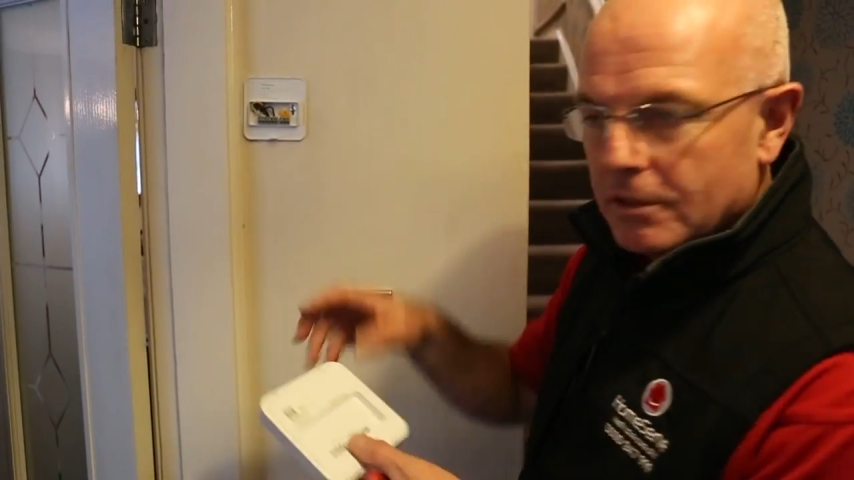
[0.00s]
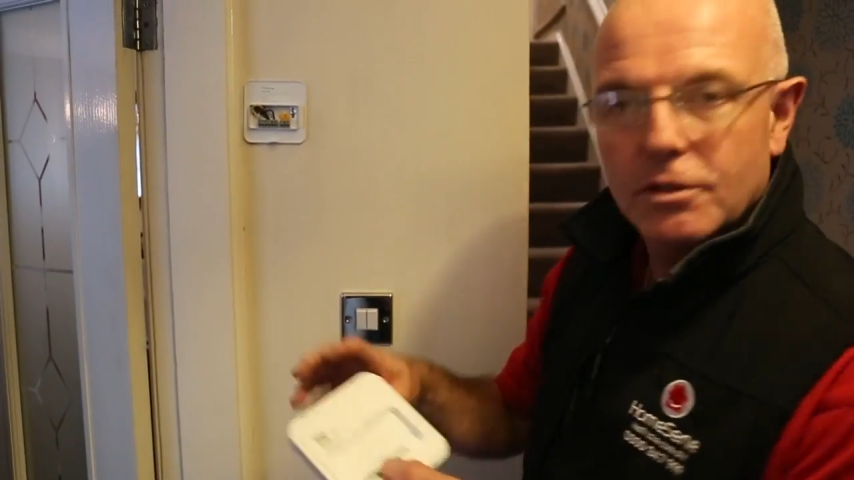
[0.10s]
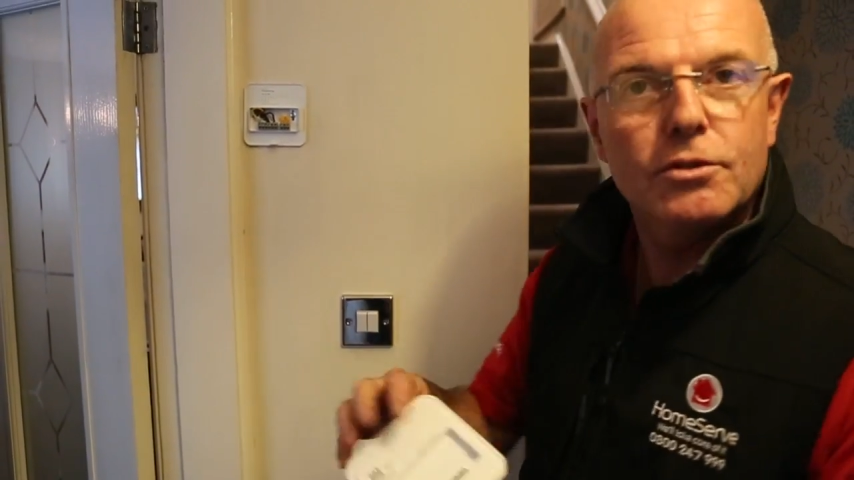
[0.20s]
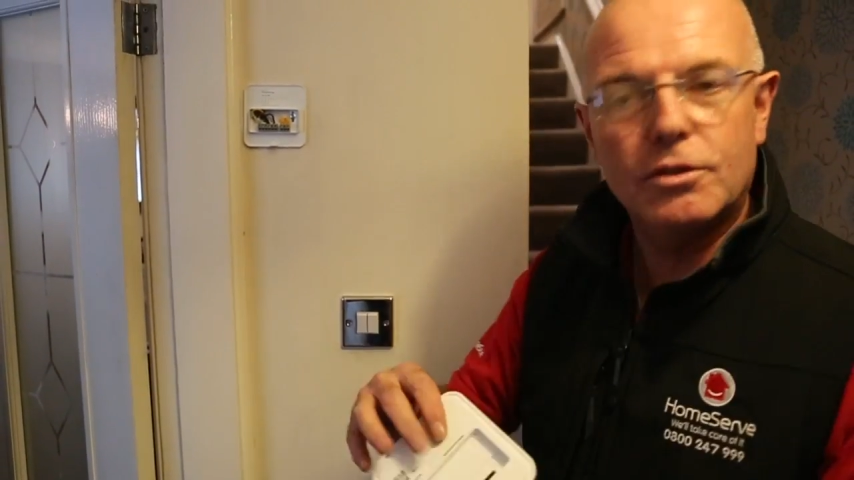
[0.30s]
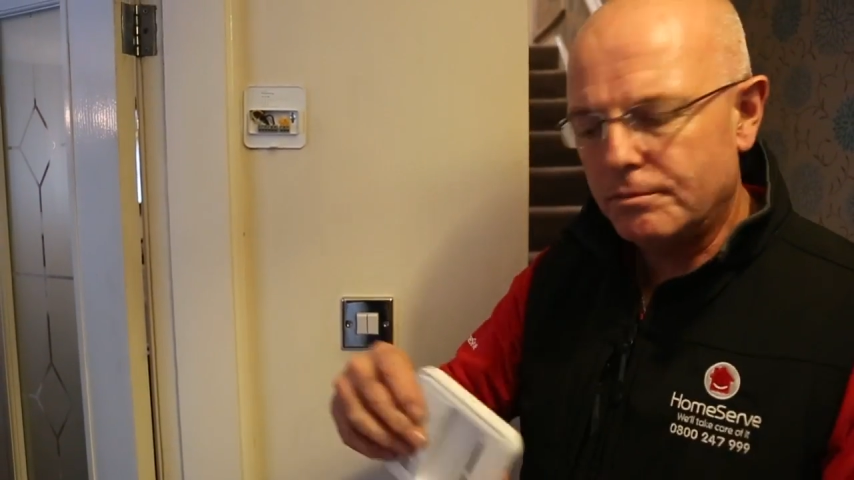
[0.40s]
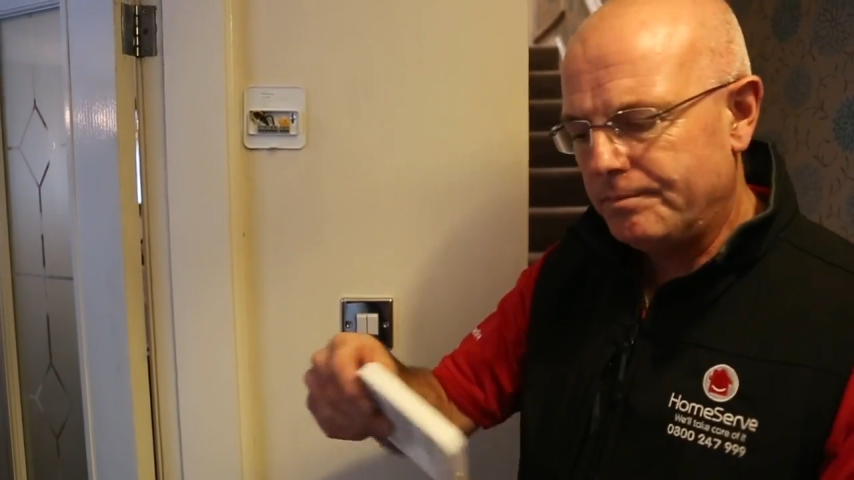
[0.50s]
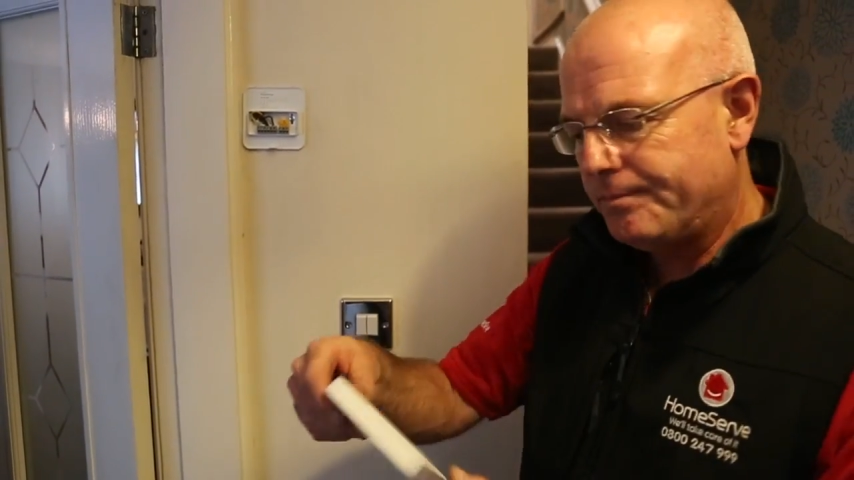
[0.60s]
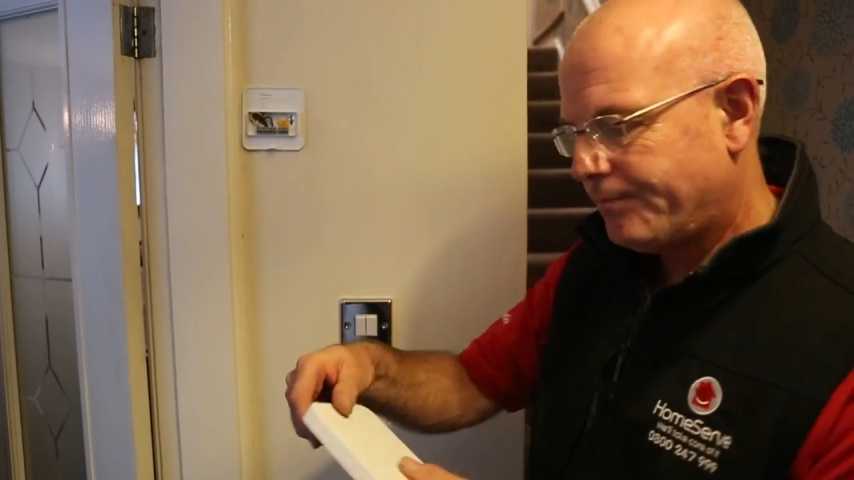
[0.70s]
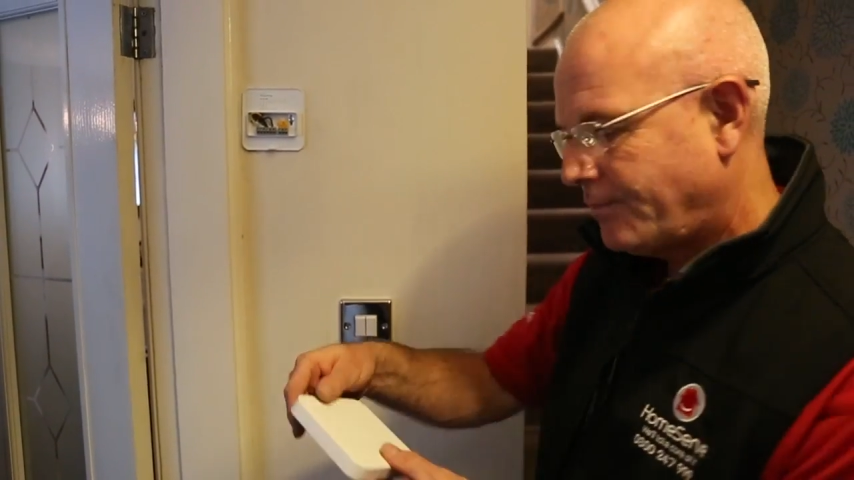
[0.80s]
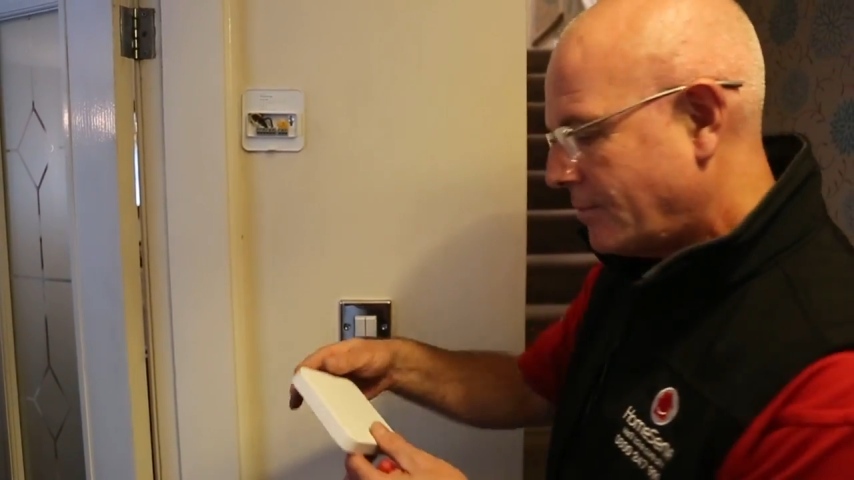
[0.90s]
neutral.
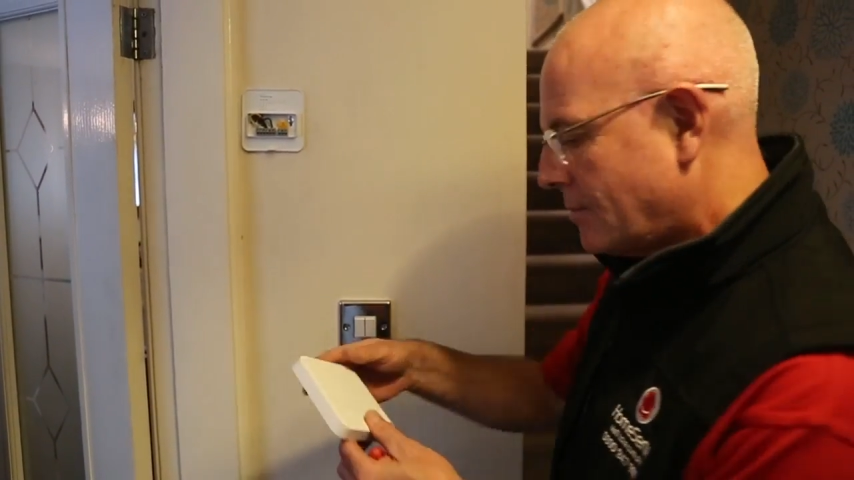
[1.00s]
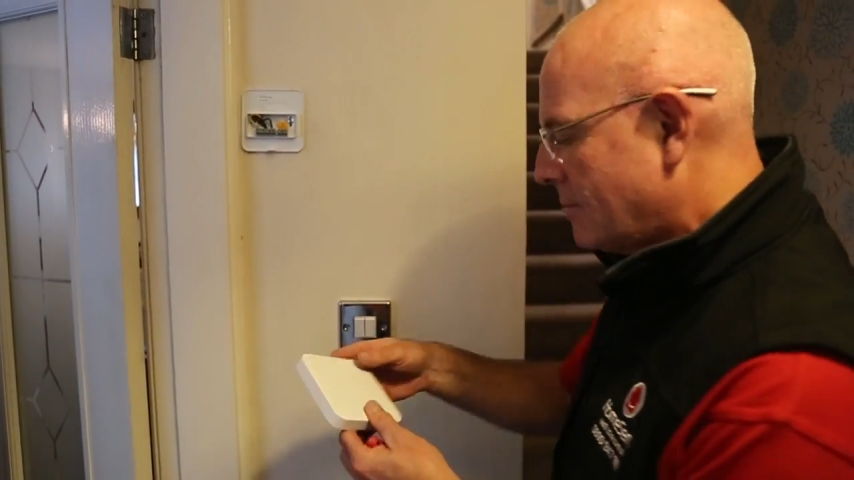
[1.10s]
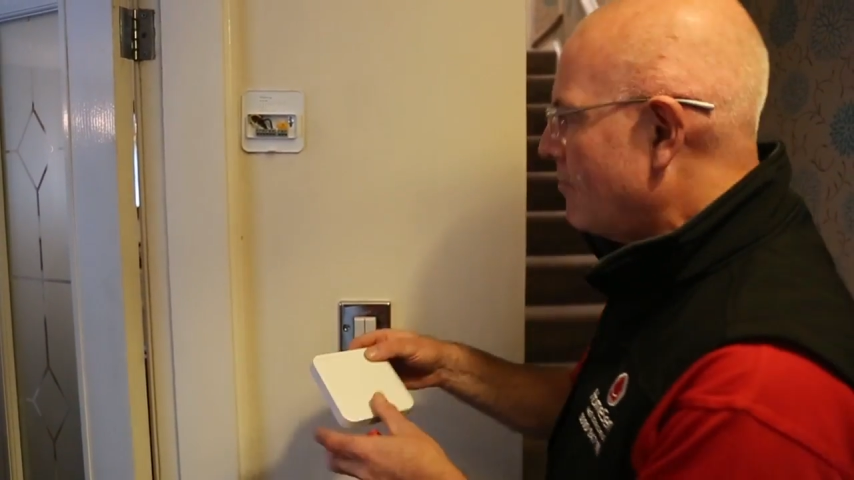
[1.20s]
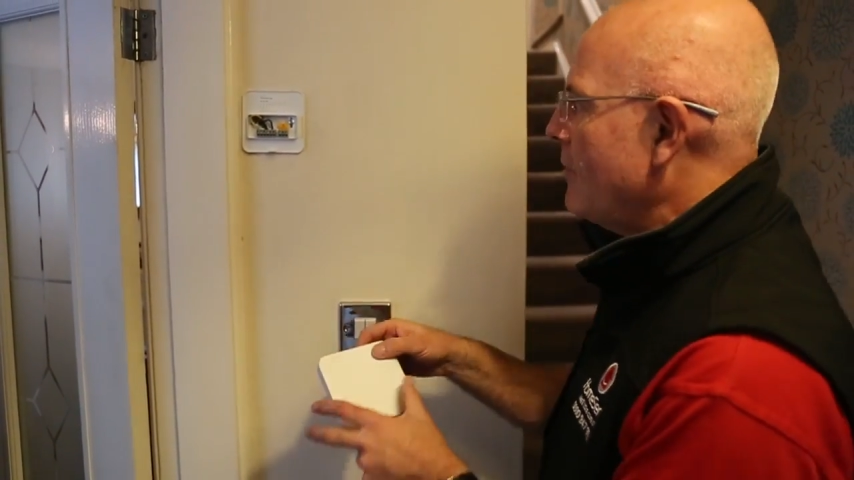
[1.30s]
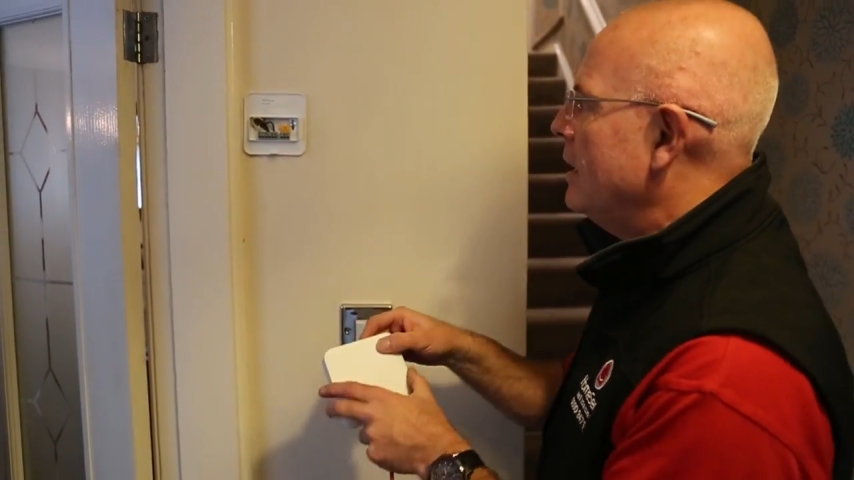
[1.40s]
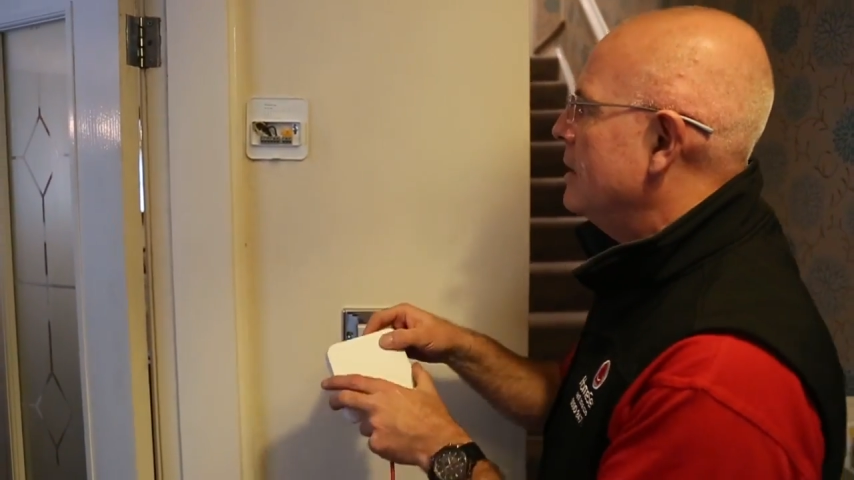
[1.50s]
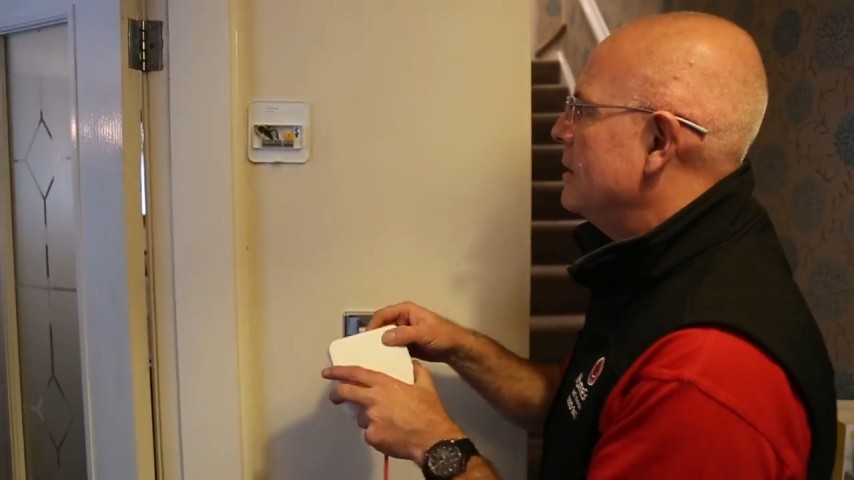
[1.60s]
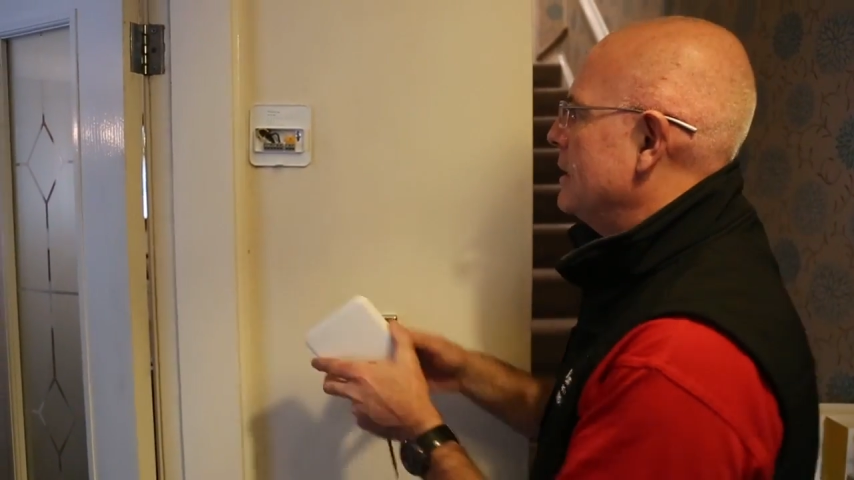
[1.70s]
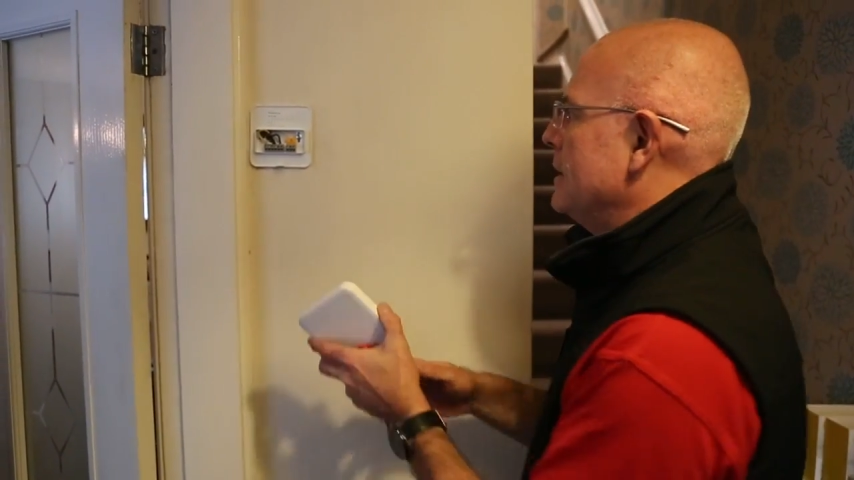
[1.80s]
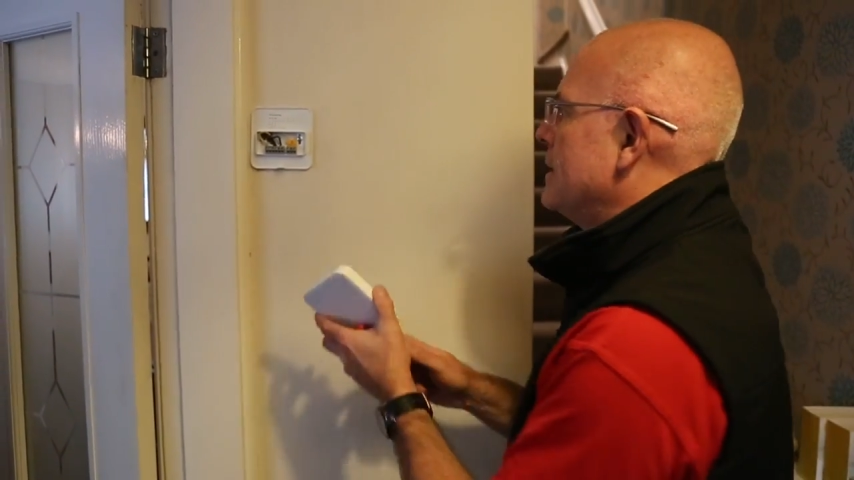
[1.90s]
The